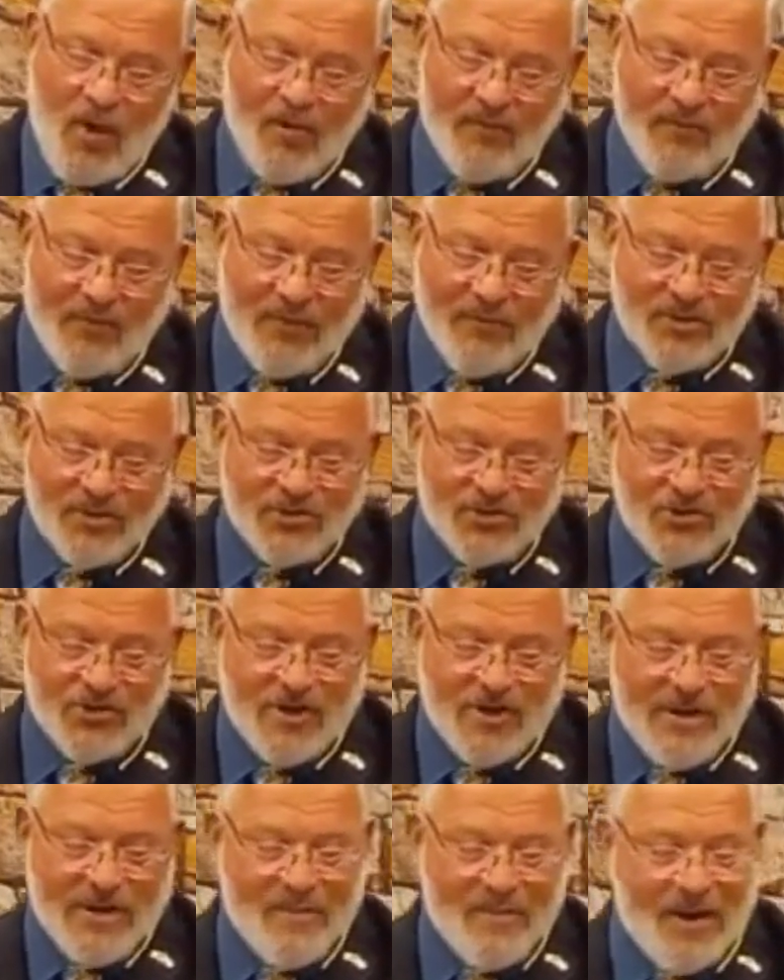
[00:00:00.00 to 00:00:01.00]
from his
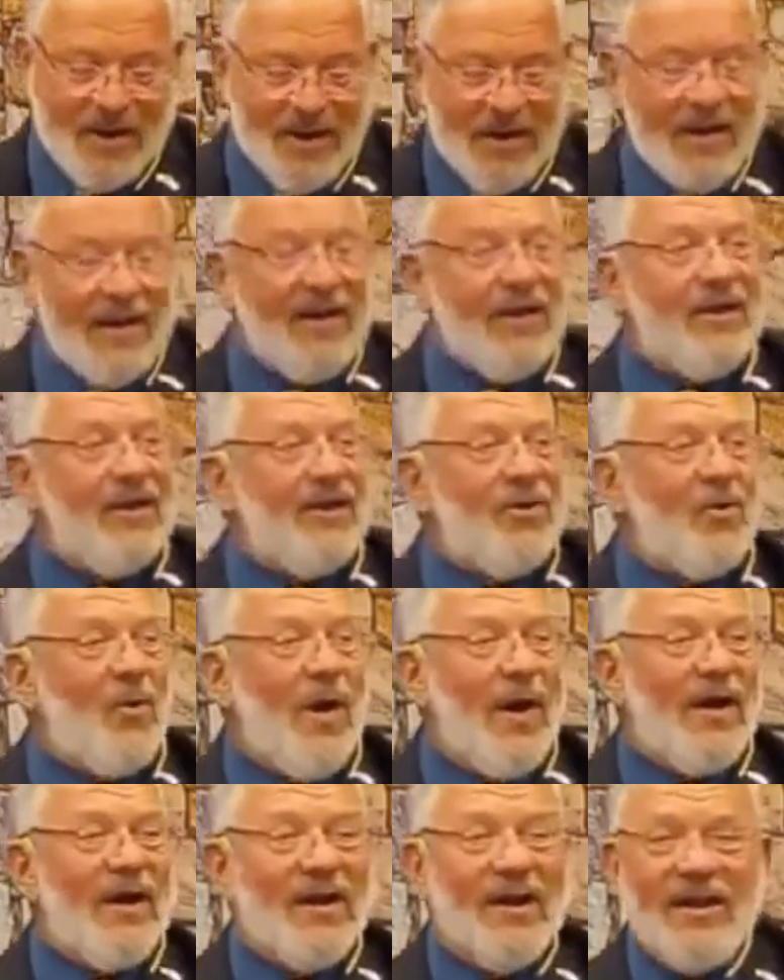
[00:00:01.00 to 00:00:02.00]
dream?
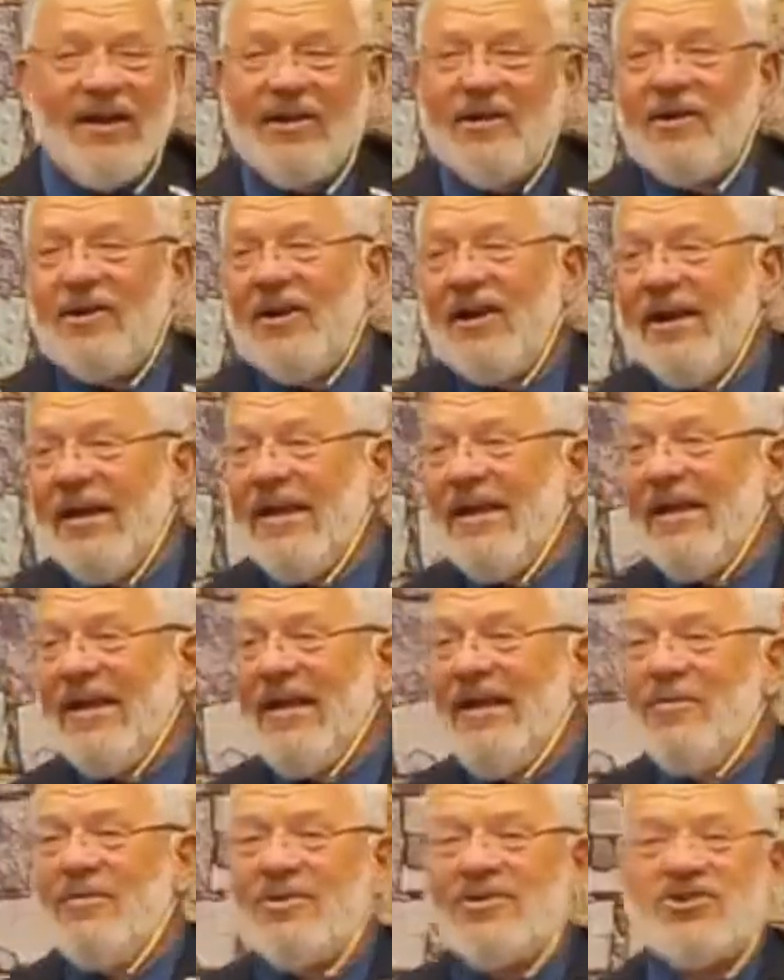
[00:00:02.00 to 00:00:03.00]
Quite literally, he
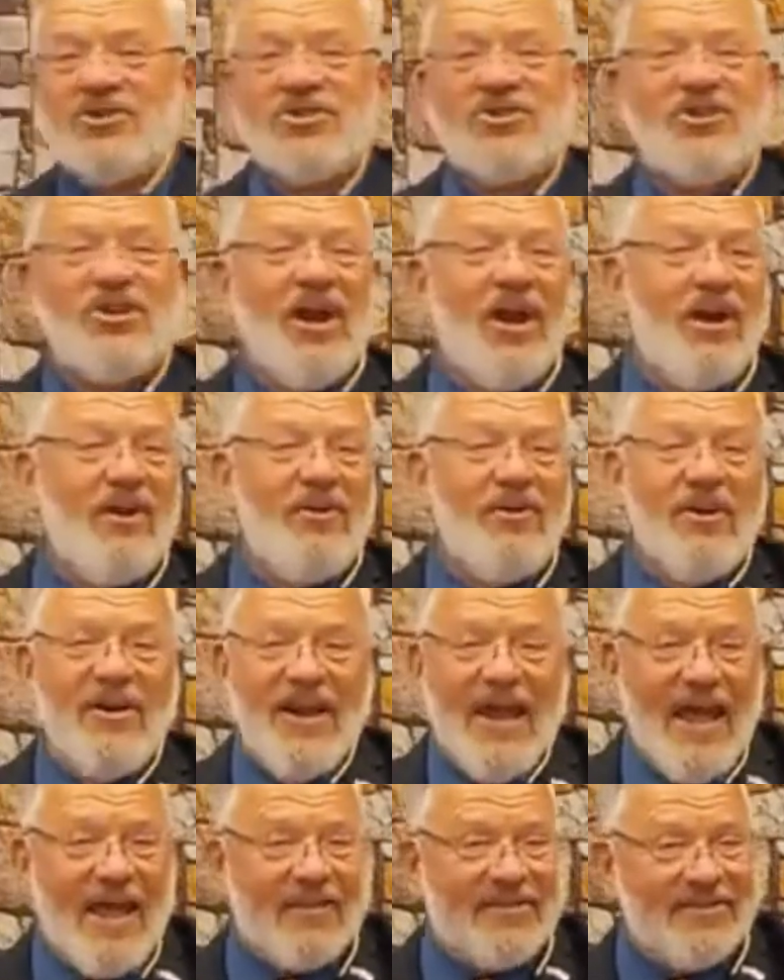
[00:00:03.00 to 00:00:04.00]
was scared to
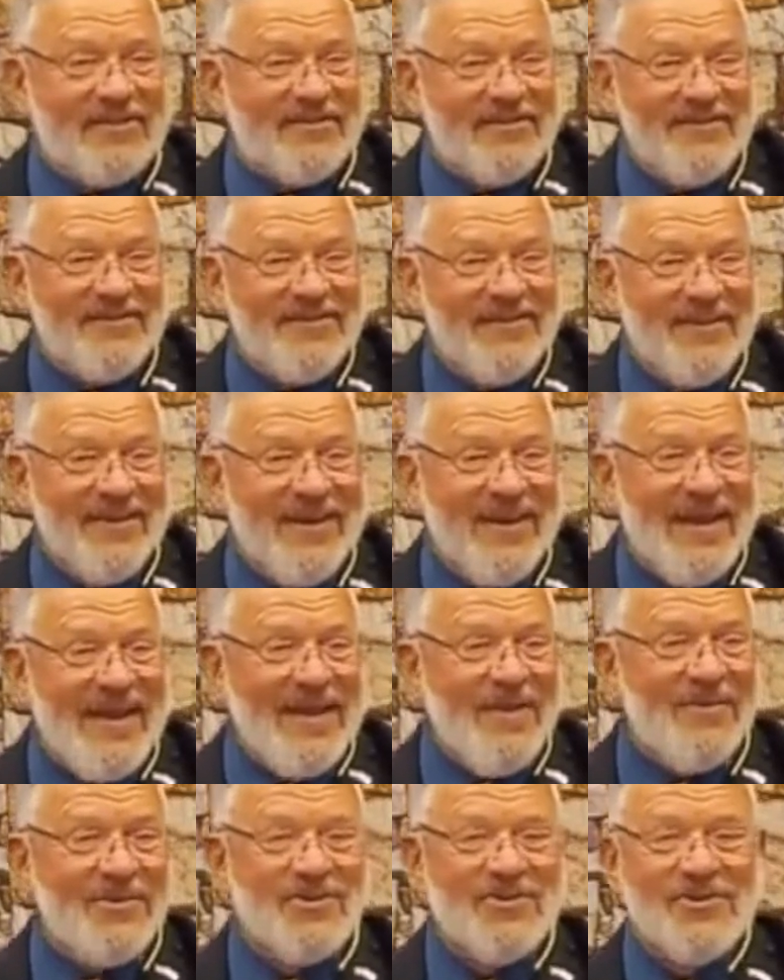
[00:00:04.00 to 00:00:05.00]
death. He
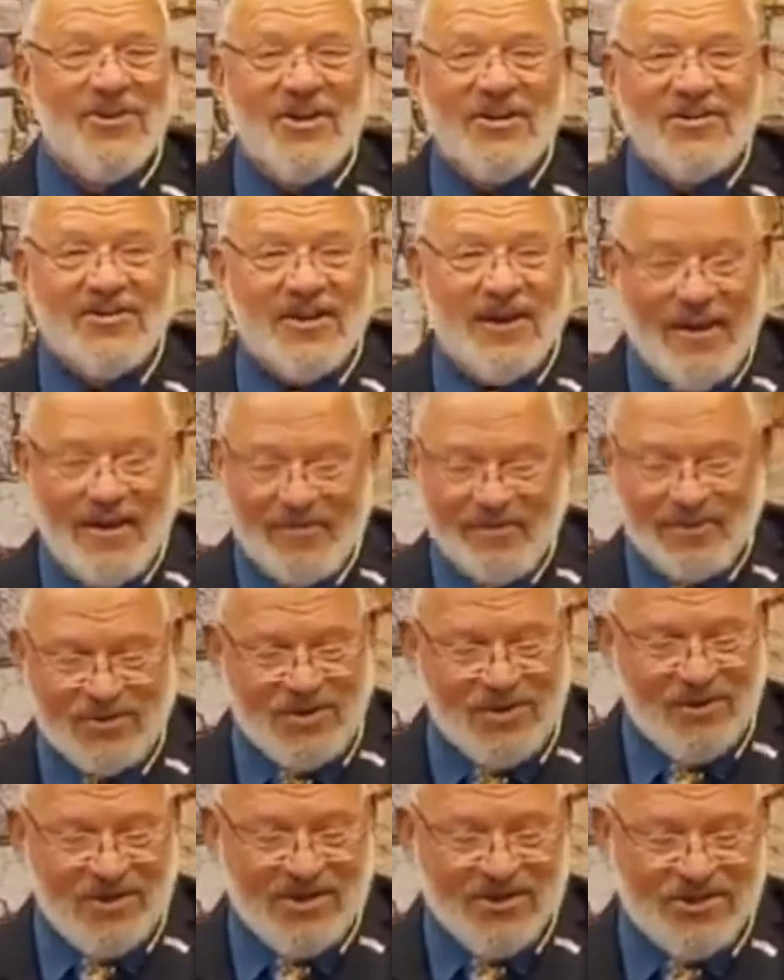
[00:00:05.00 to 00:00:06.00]
was just
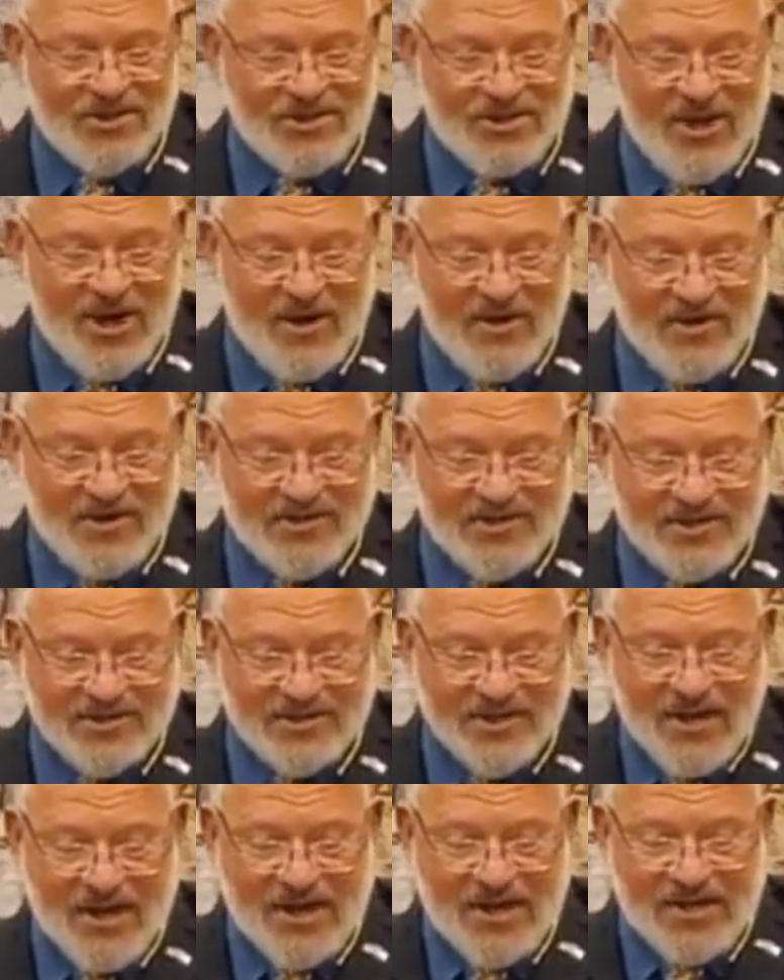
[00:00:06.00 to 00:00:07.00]
absolutely scared. He says,
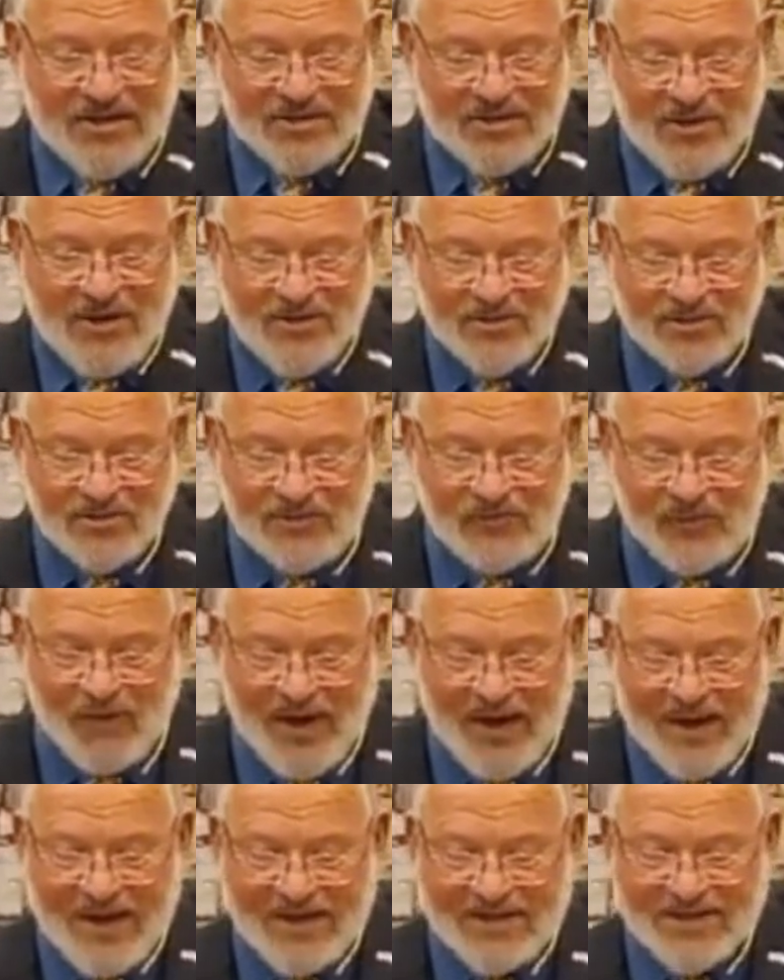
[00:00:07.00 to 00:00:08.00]
so he was
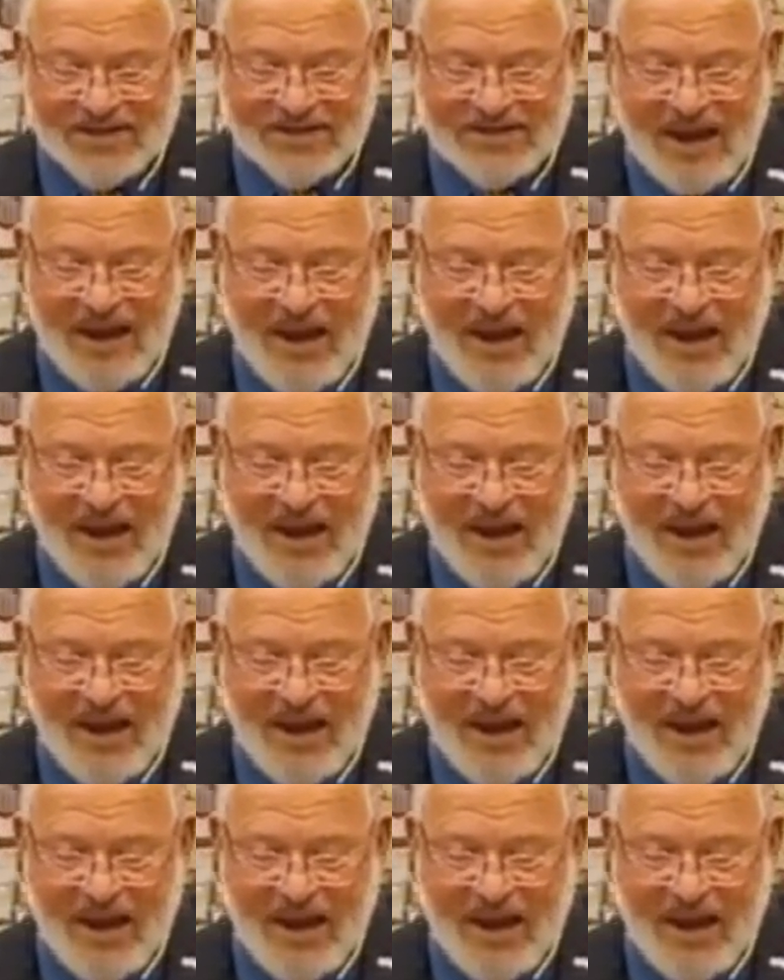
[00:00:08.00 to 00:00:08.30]
afraid. He says, "How